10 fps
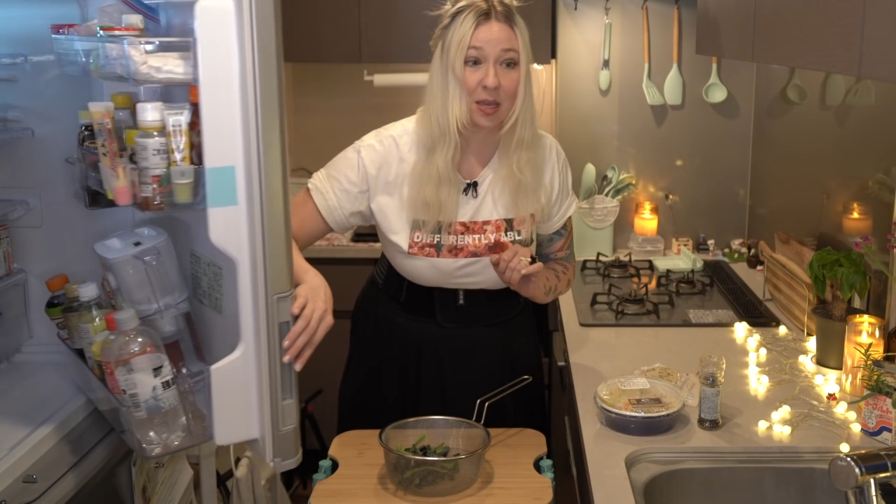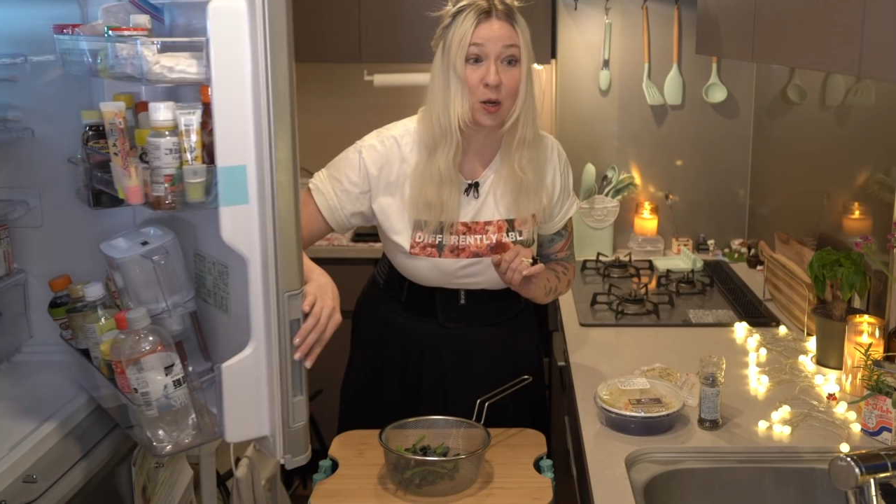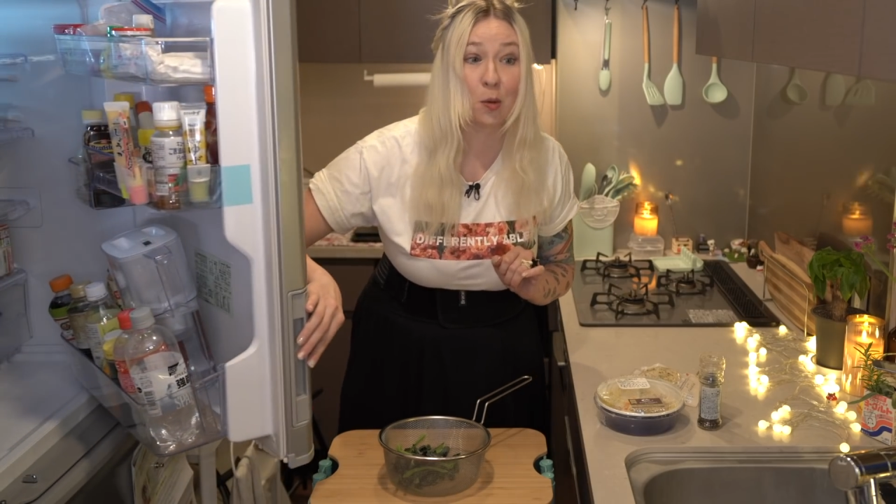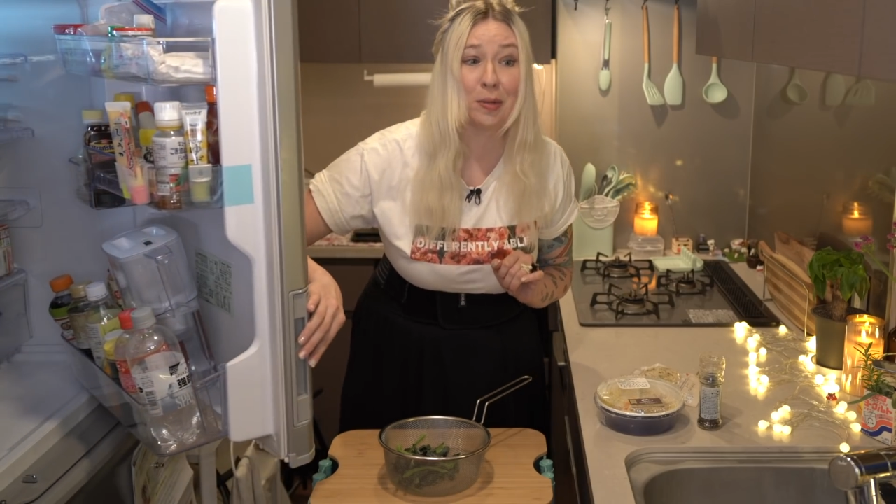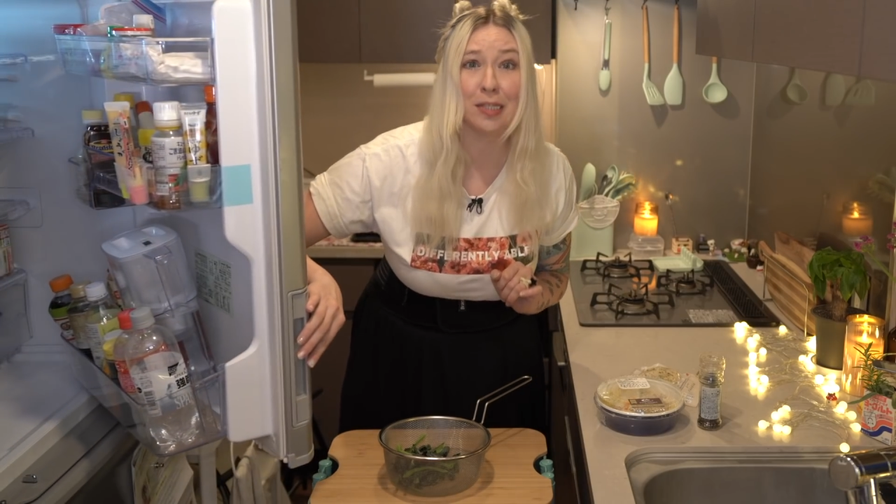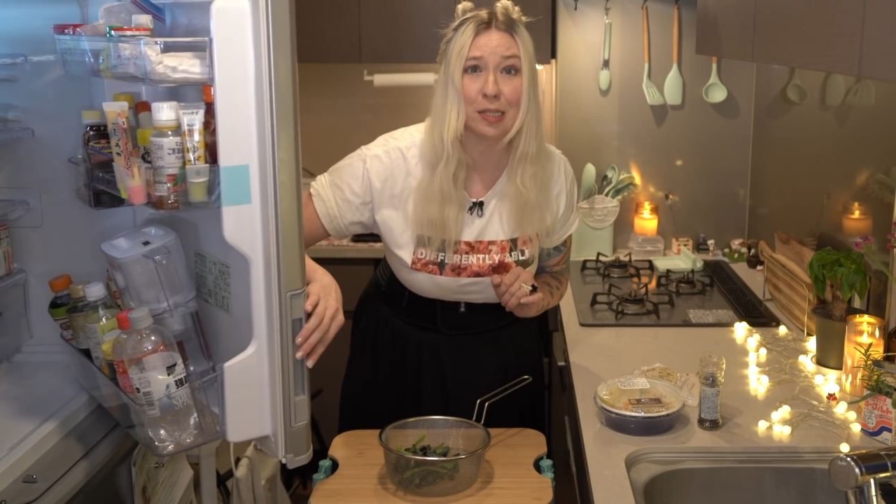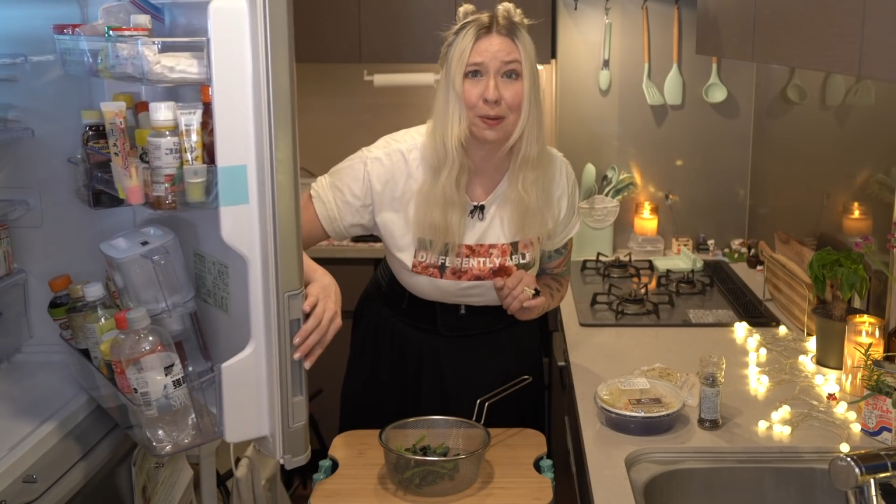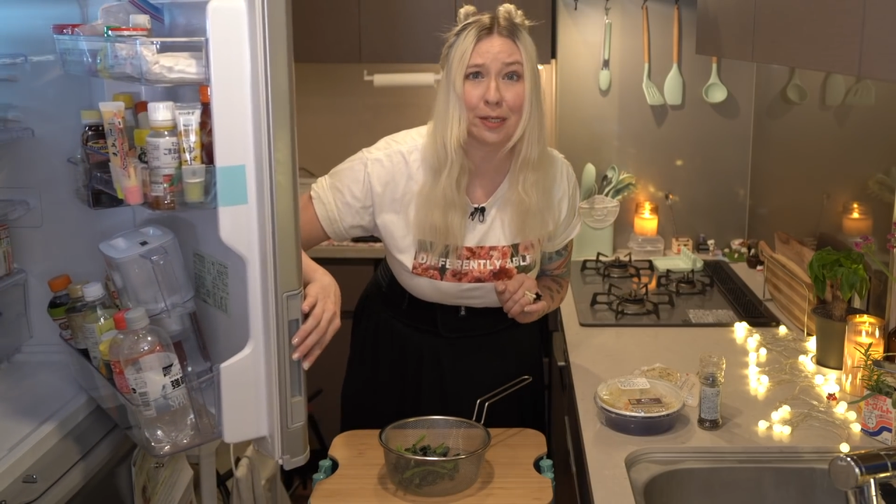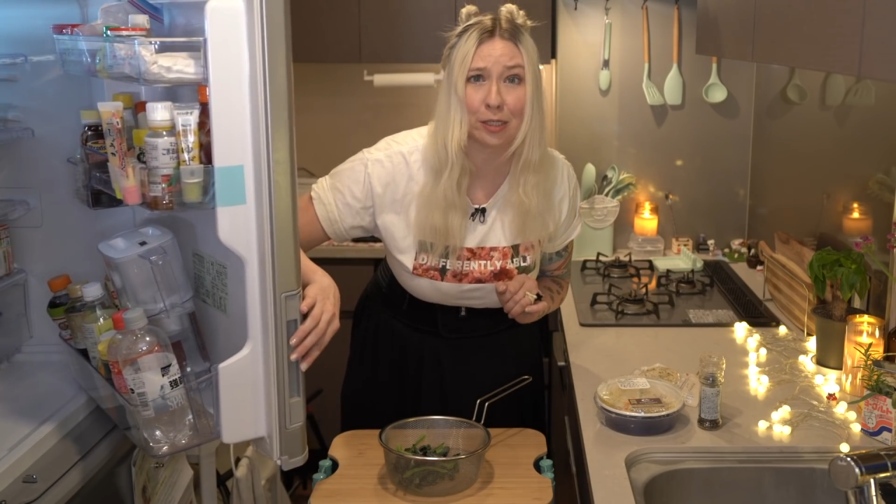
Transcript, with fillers: it opens this way